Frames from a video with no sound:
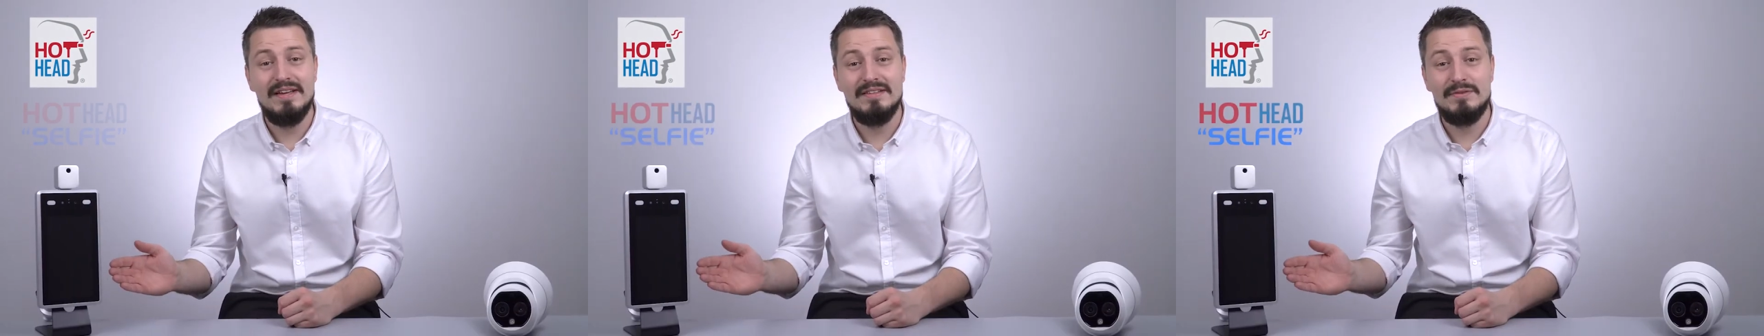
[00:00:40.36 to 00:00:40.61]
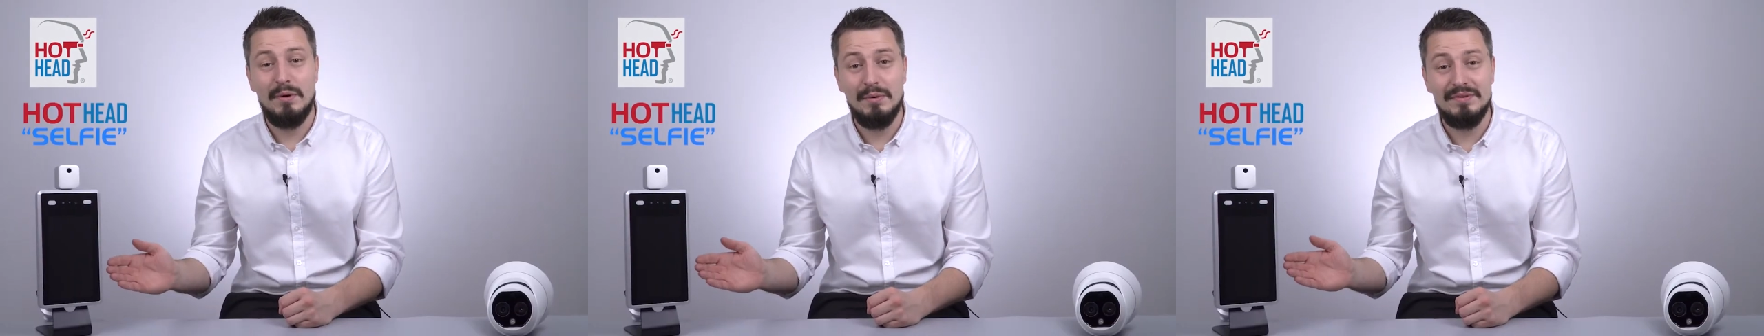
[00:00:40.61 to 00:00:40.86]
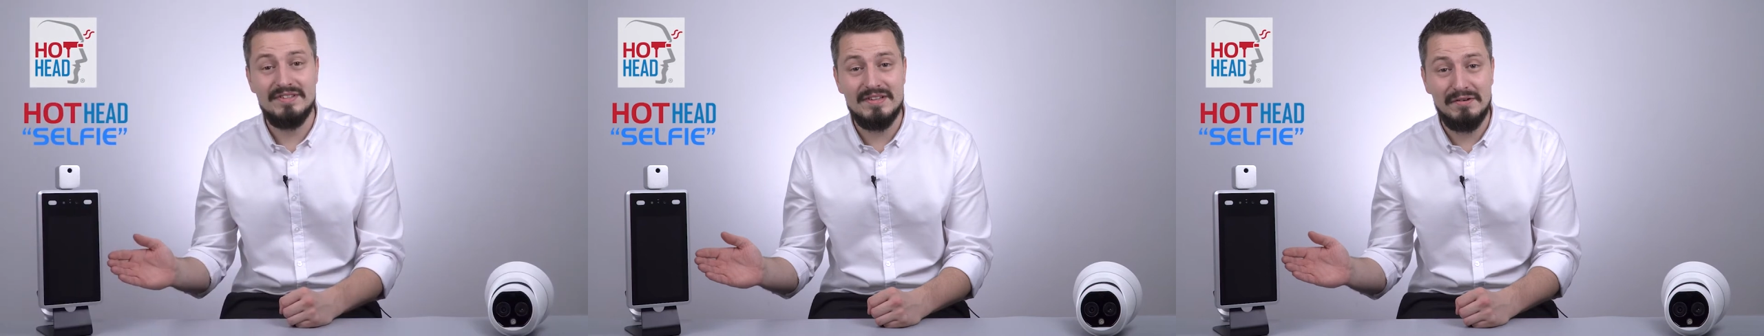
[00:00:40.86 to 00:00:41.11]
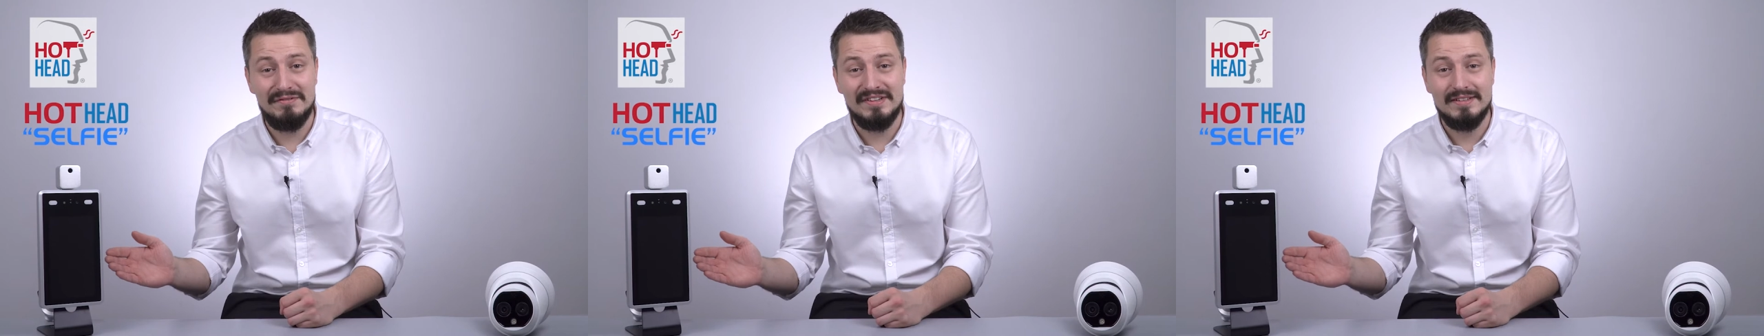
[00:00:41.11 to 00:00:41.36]
is called the
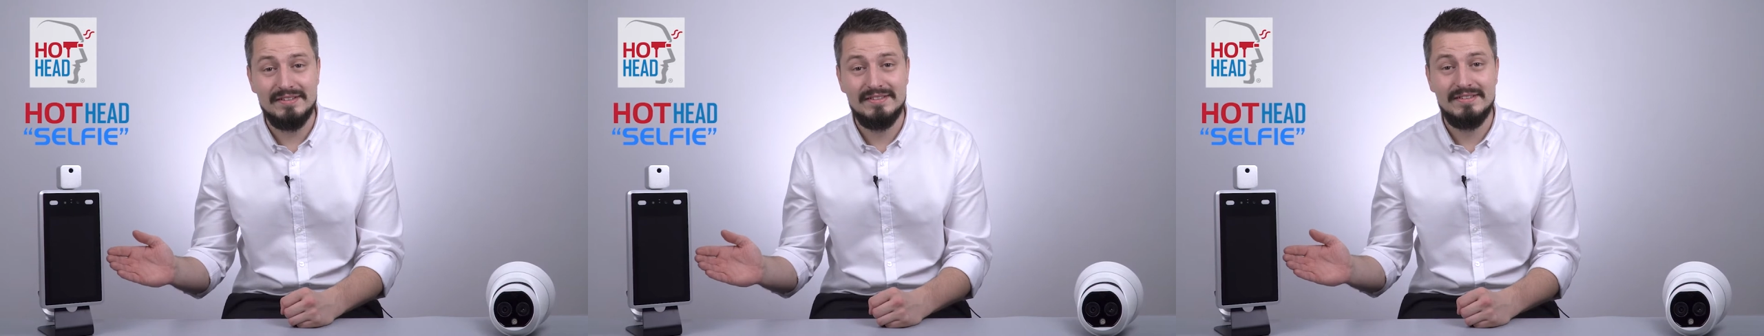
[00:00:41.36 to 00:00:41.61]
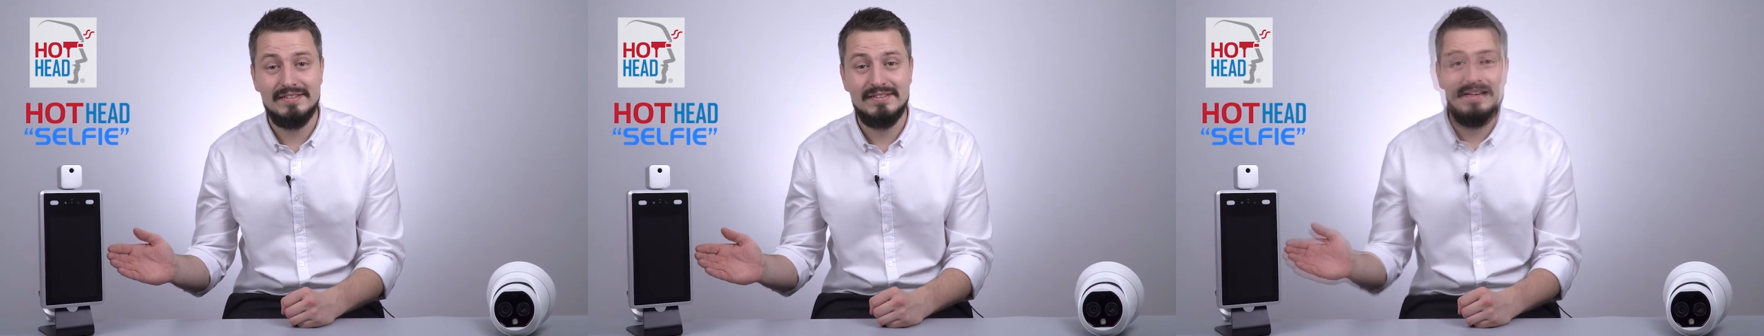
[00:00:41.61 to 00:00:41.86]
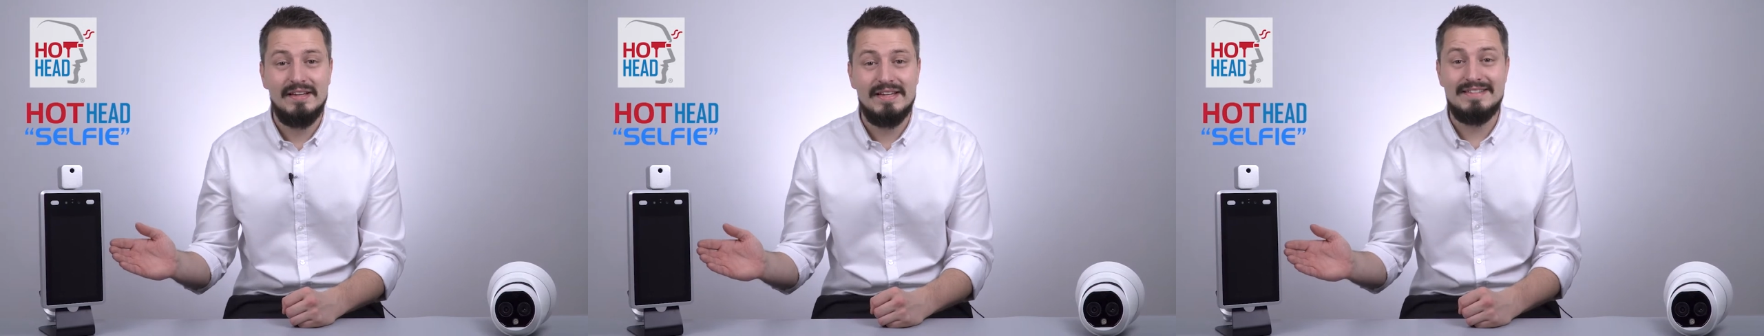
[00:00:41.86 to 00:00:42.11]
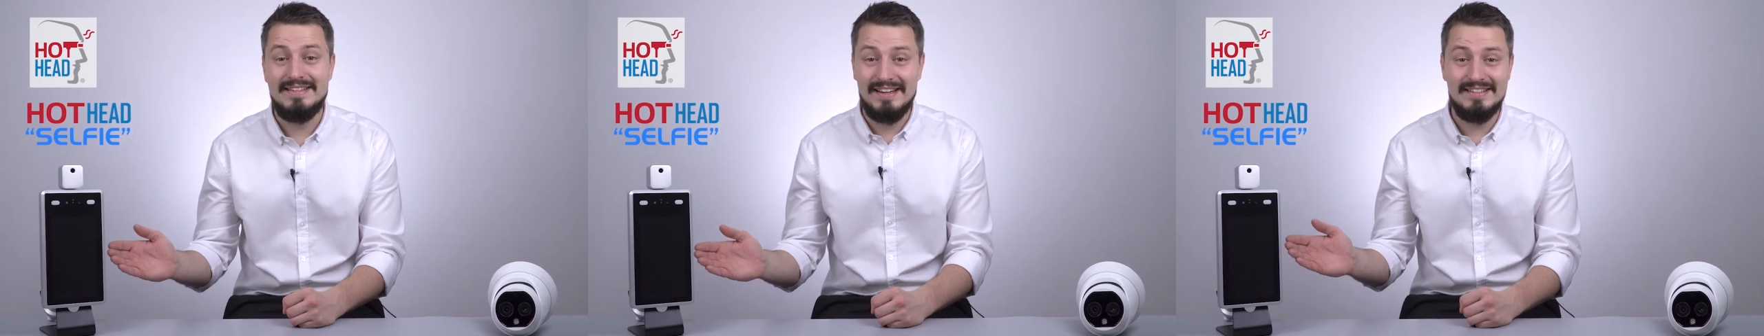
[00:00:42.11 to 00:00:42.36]
Selfie.
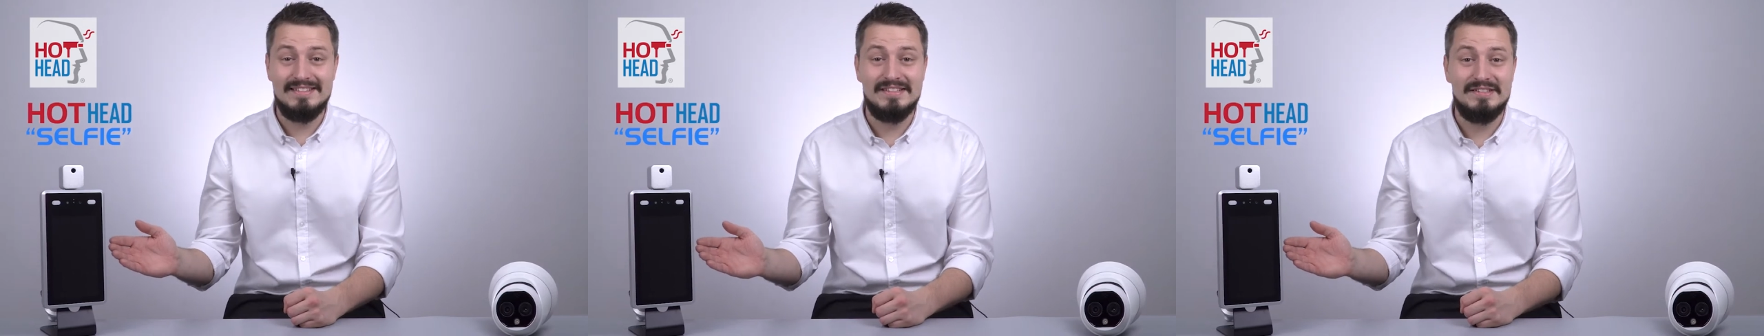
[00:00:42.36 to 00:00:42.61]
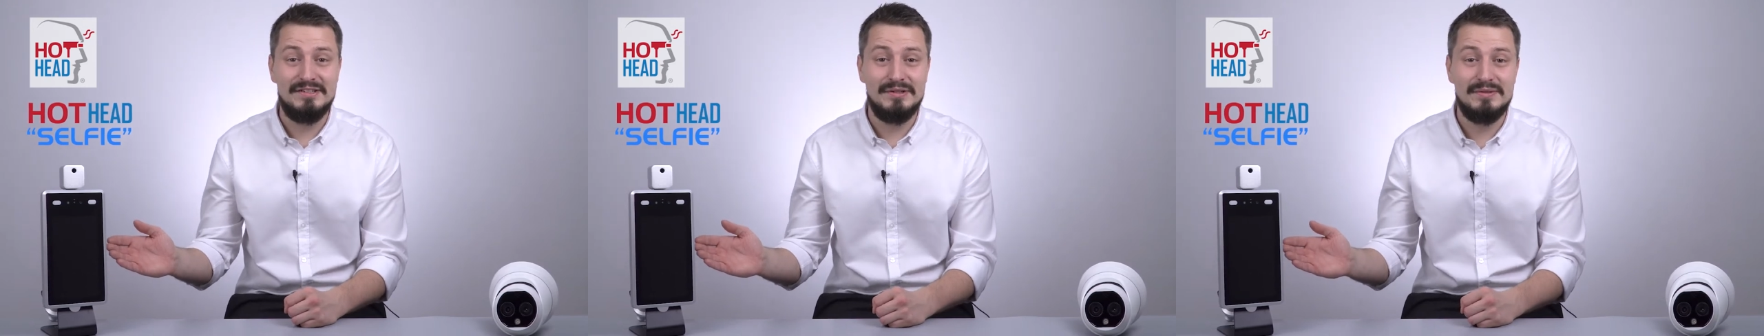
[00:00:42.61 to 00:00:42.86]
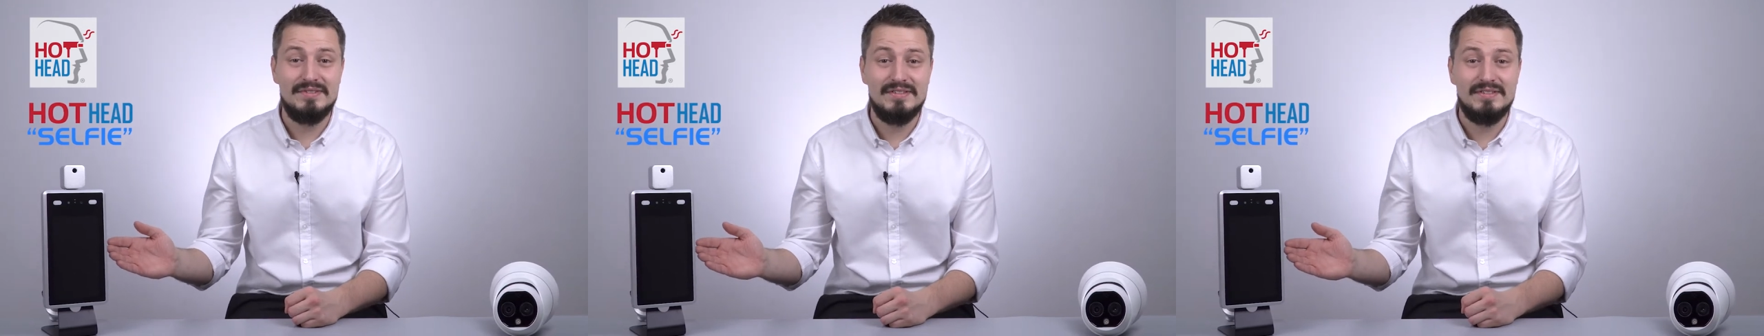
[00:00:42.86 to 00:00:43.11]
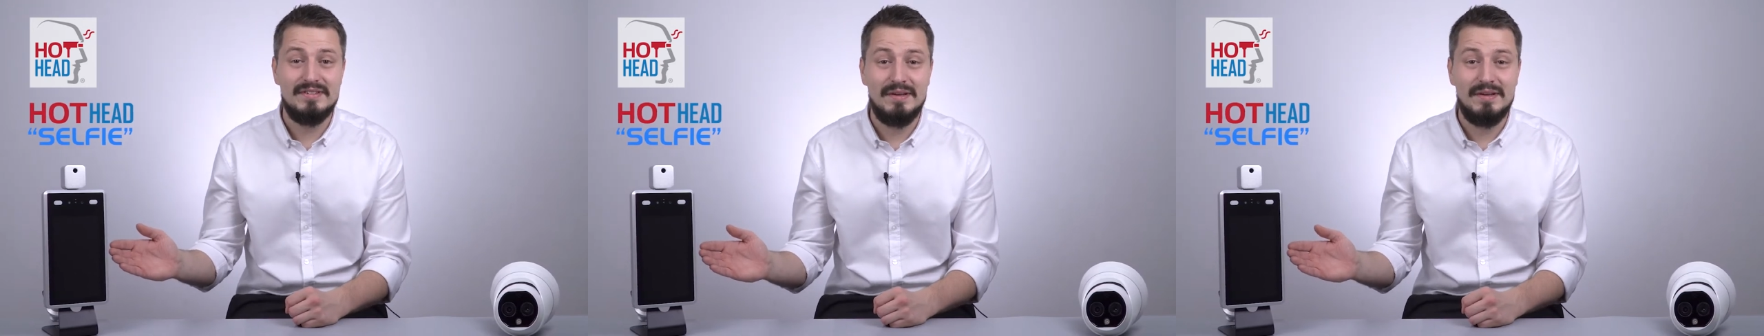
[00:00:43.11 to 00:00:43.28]
It's dead easy to use